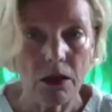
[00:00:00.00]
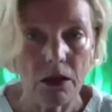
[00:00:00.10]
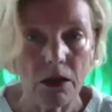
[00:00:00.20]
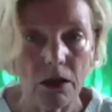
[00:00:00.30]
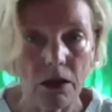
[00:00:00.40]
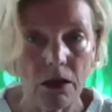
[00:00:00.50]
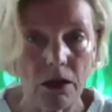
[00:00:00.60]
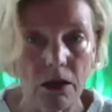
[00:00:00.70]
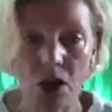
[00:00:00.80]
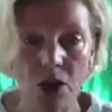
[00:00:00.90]
keeps
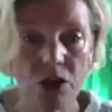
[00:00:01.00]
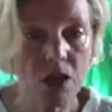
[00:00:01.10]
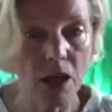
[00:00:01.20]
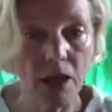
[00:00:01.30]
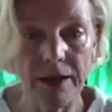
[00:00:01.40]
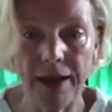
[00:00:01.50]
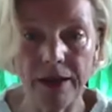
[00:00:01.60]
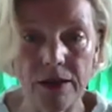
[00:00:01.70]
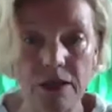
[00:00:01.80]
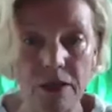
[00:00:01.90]
us in a
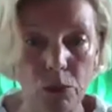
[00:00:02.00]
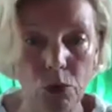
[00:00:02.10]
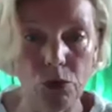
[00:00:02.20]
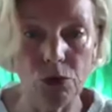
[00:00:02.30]
negative mood.